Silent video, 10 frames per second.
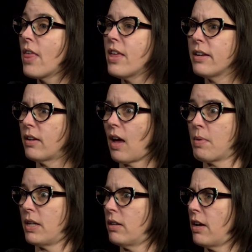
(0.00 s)
And then, I
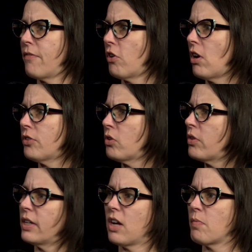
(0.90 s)
mean, if you're also
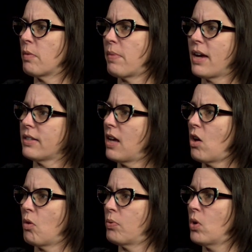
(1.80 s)
then coming back to
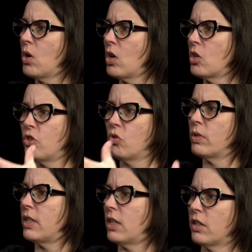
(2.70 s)
help
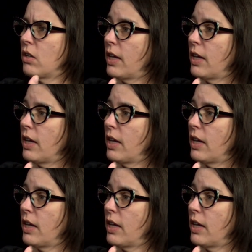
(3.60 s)
do, you know,